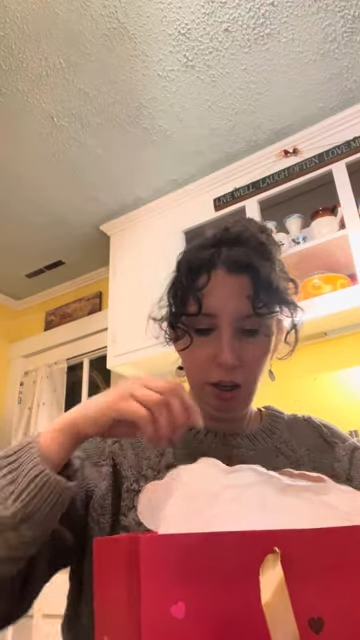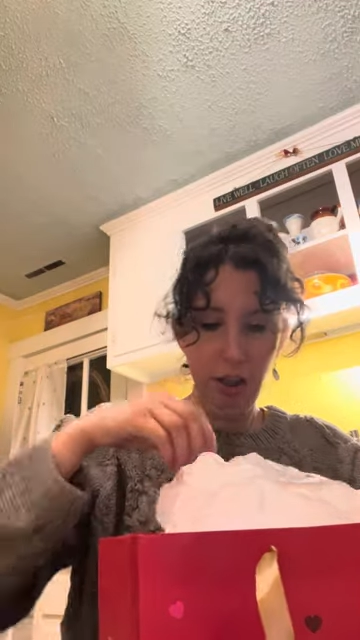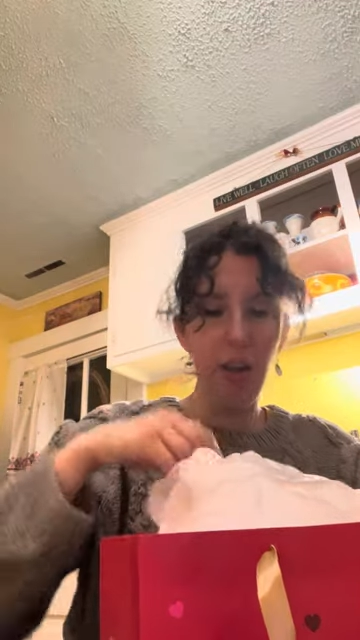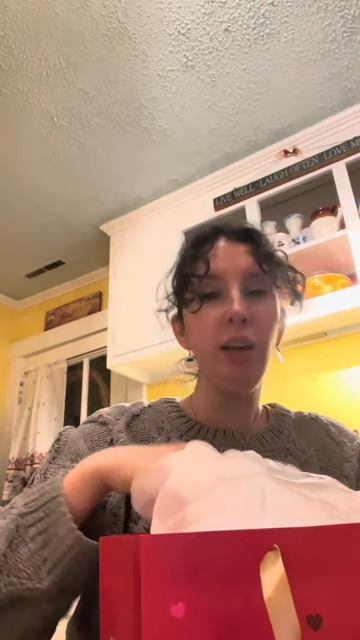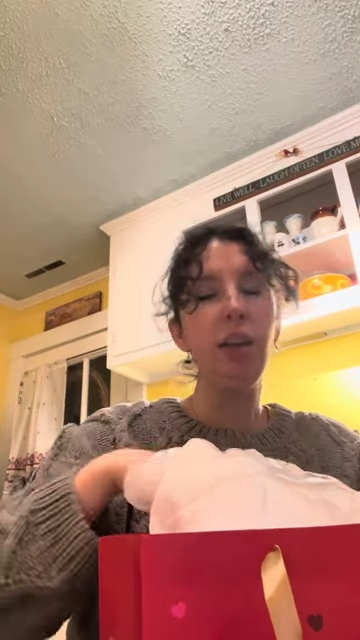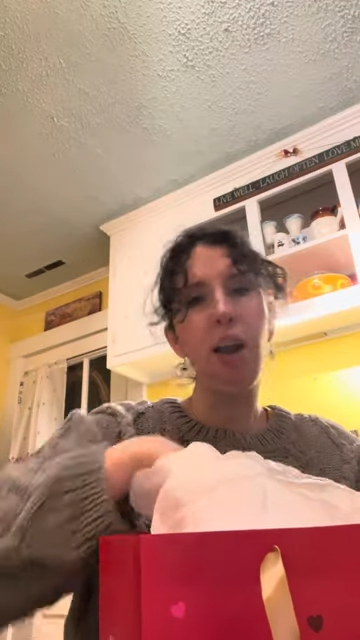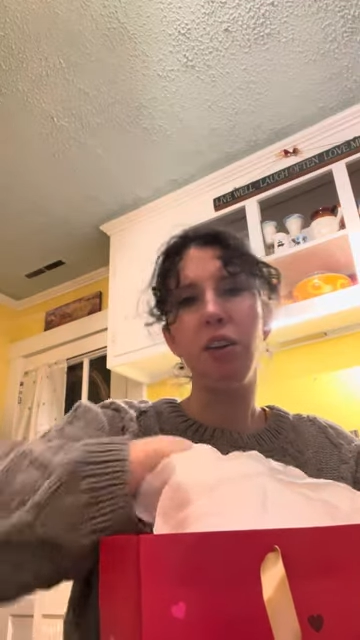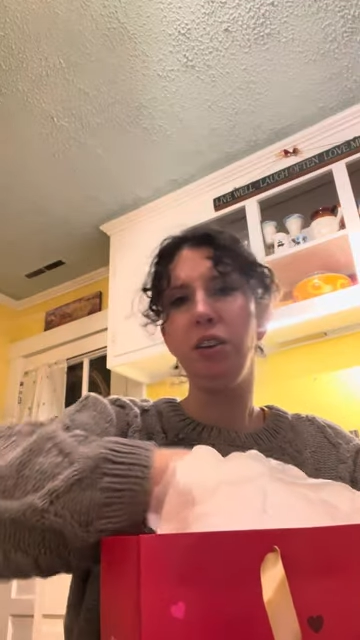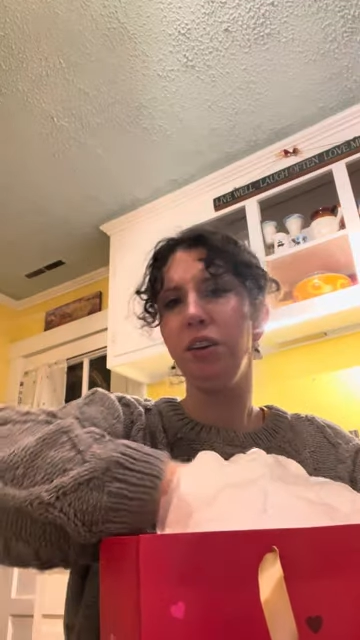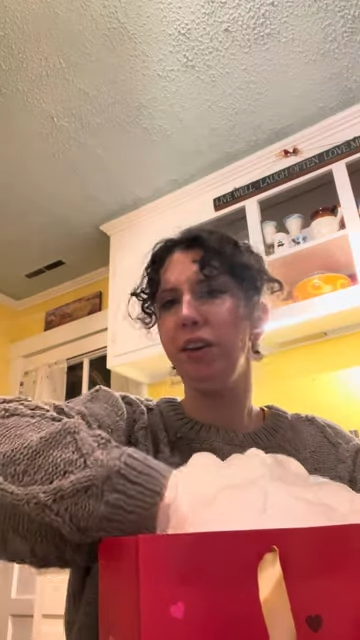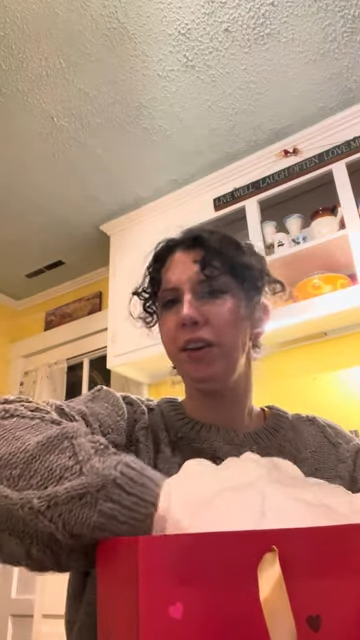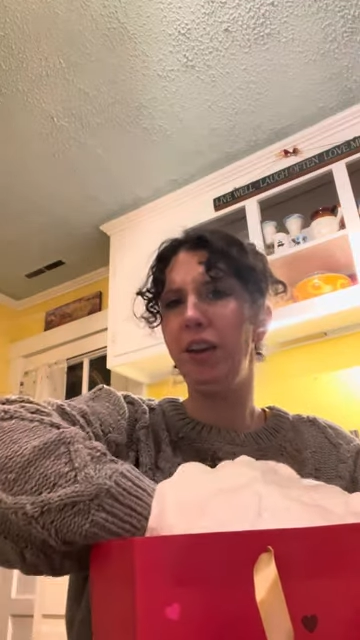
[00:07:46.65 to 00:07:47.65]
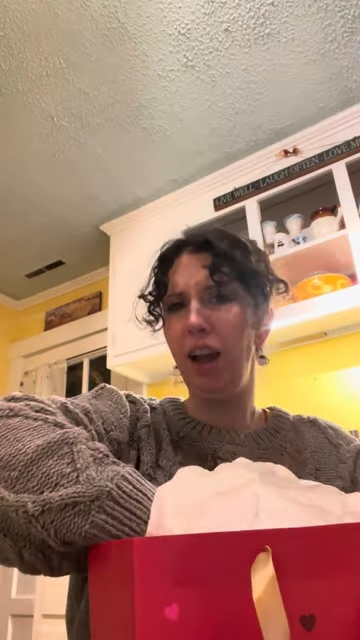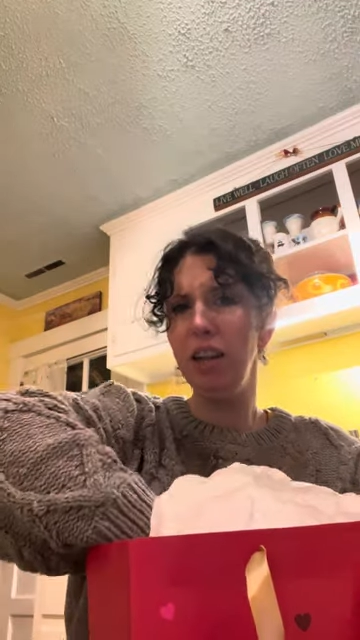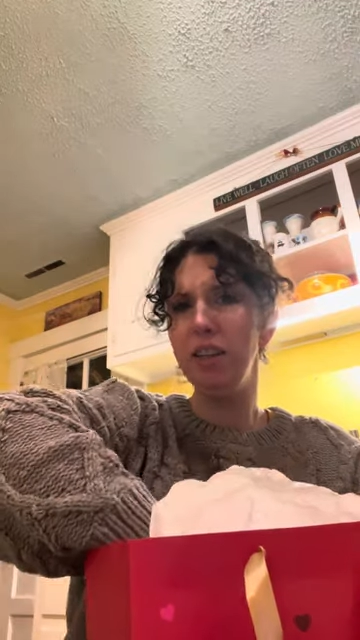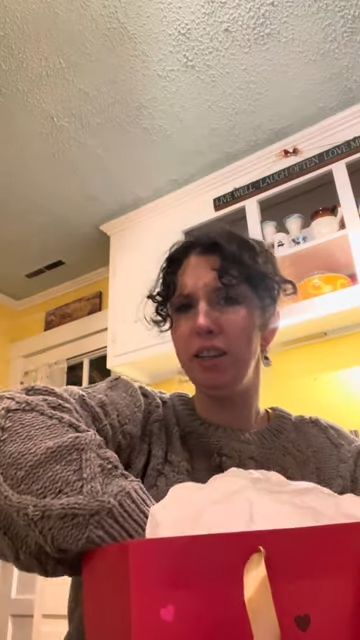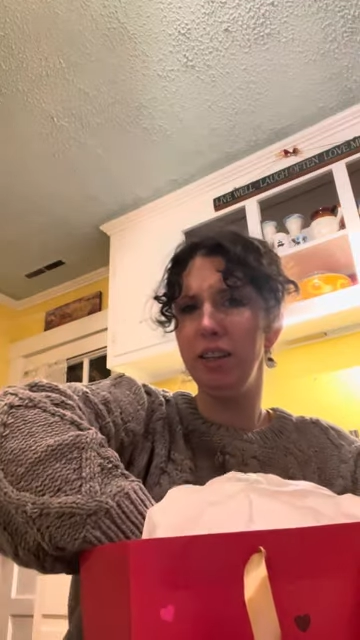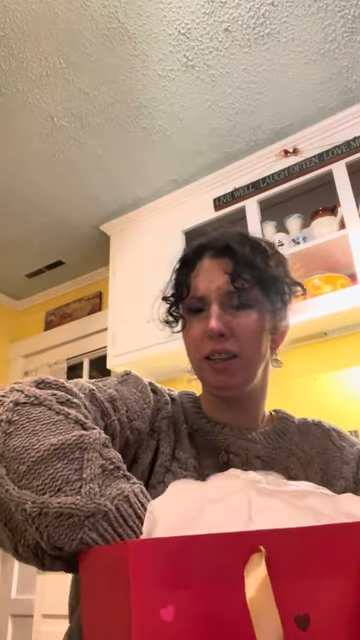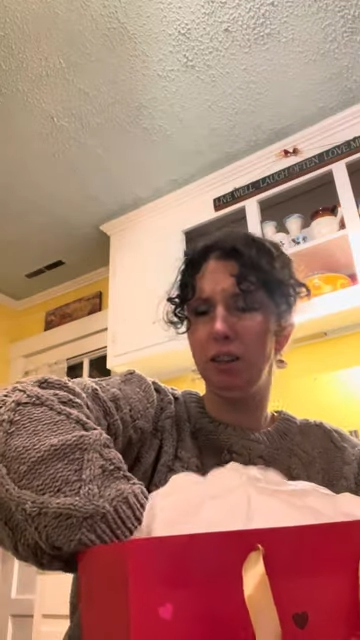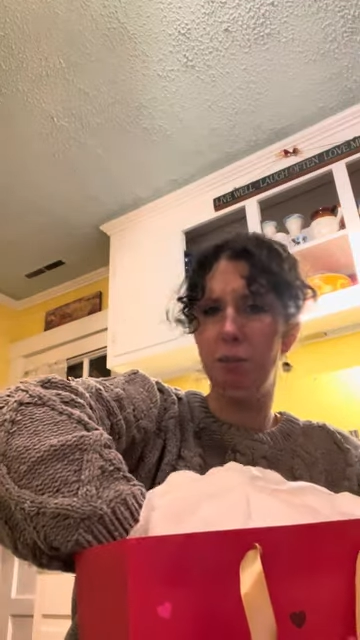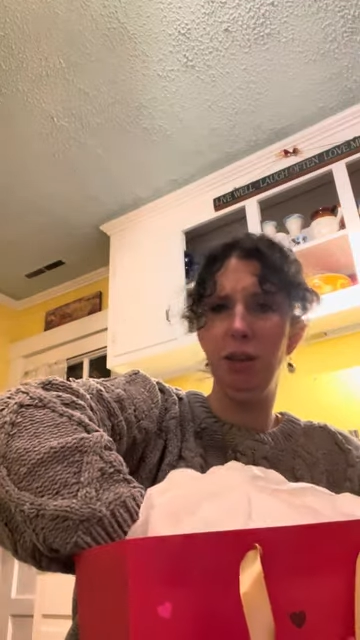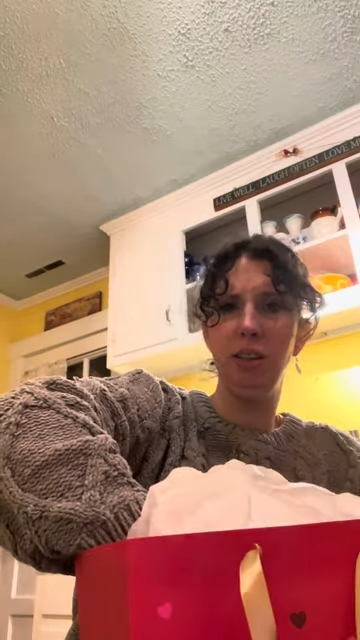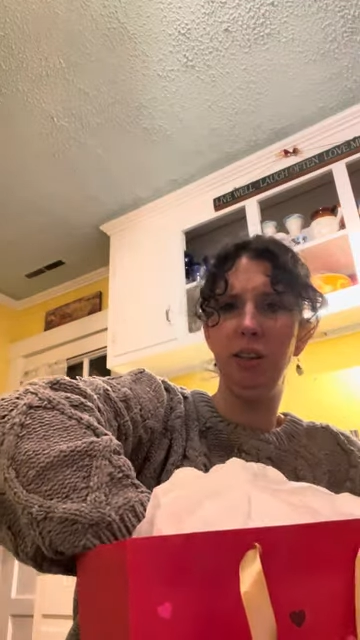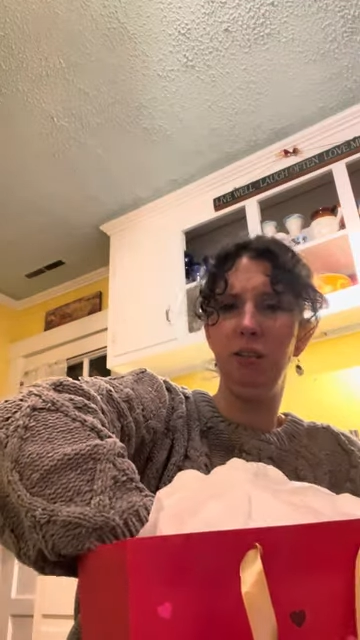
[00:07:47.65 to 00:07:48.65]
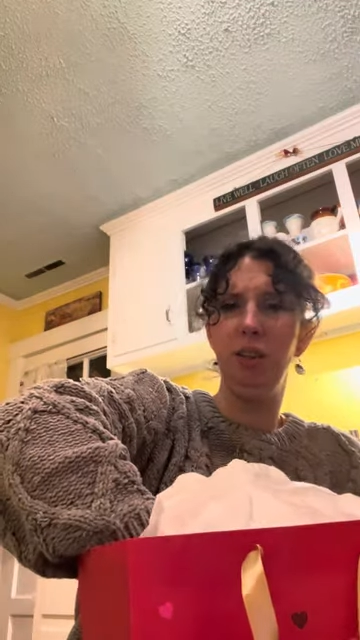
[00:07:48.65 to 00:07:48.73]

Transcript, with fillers: Tic Tacs are ghastly expensive.